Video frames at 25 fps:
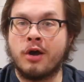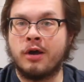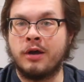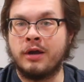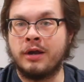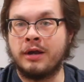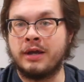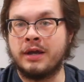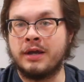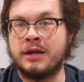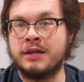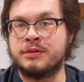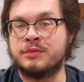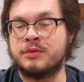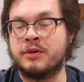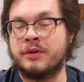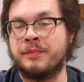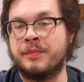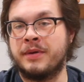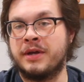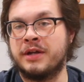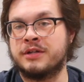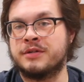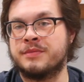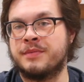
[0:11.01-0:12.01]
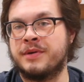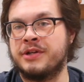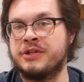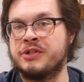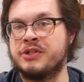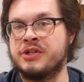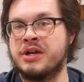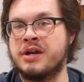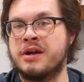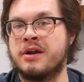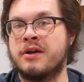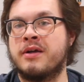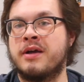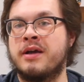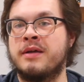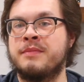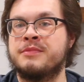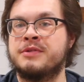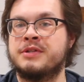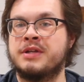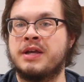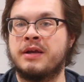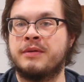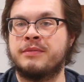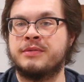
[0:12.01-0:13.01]
Alright guys, welcome back to my channel. I'm
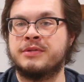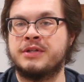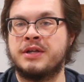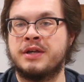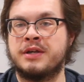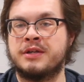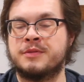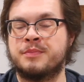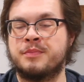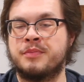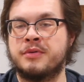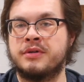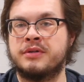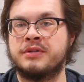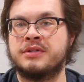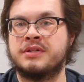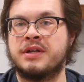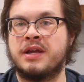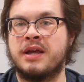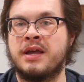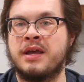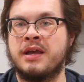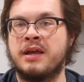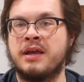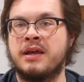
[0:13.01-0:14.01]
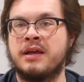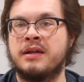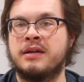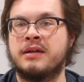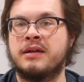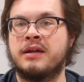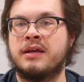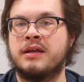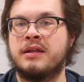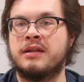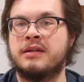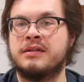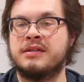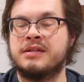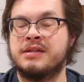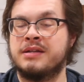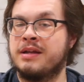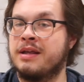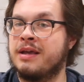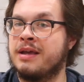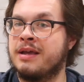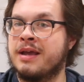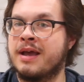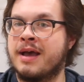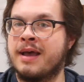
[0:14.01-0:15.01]
Zach with Zacks Books, and
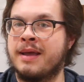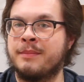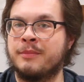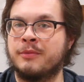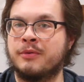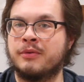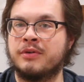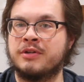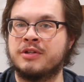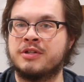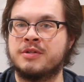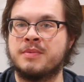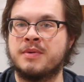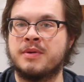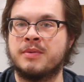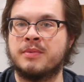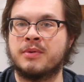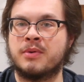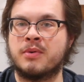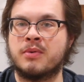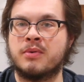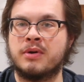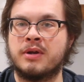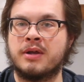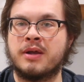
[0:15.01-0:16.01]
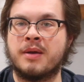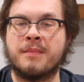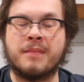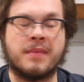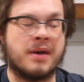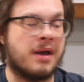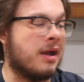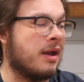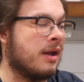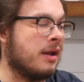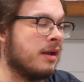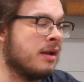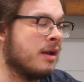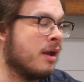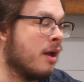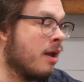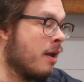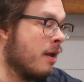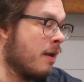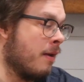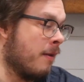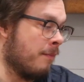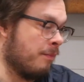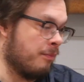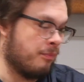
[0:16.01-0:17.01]
today I'm going to be recording my
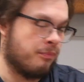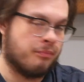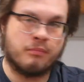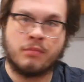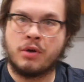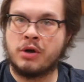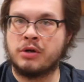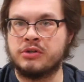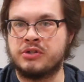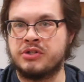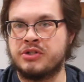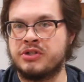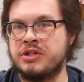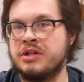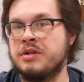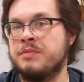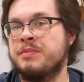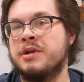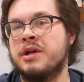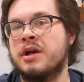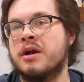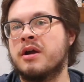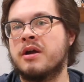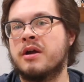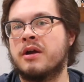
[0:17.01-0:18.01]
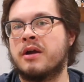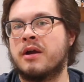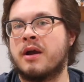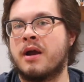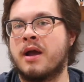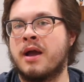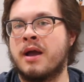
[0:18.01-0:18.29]
March TBR.